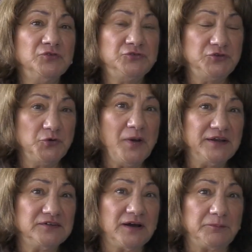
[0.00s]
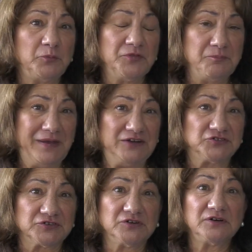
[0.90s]
do end up with
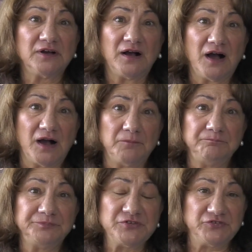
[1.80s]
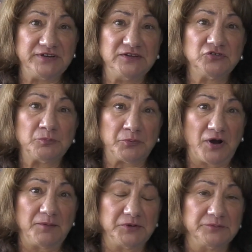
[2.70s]
major disease
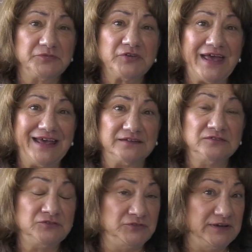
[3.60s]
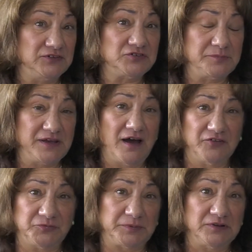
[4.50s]
problems and need to be
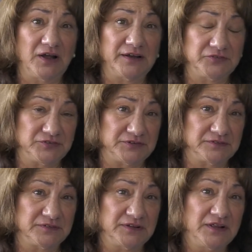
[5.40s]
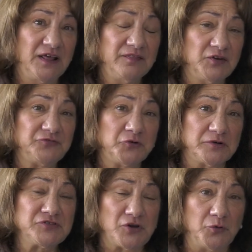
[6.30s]
hospitalized.
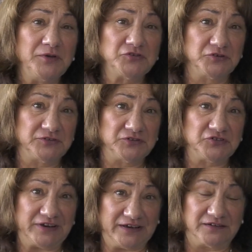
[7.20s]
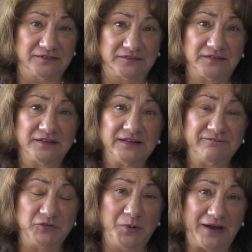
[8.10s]
Therefore, it's always good to check
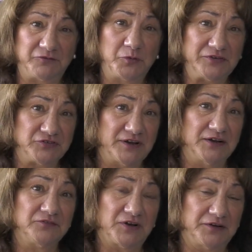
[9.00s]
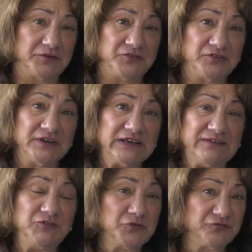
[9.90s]
if you have West Nile virus,
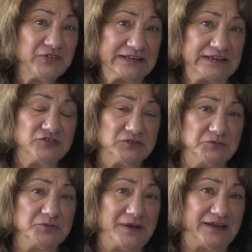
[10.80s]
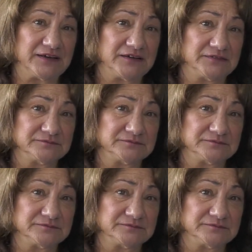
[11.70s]
if you're feeling symptomatic.